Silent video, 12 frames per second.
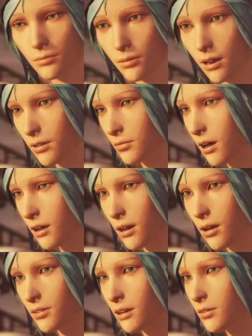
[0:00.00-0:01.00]
And I thought I'd
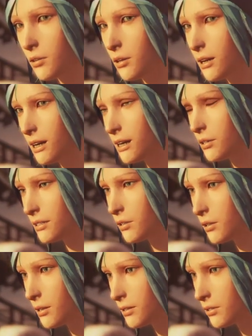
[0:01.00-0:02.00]
have enough for me and
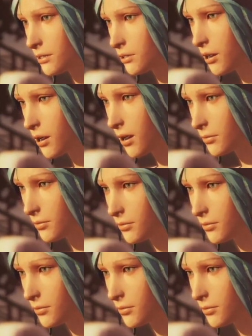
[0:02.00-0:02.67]
Rachel if she showed up.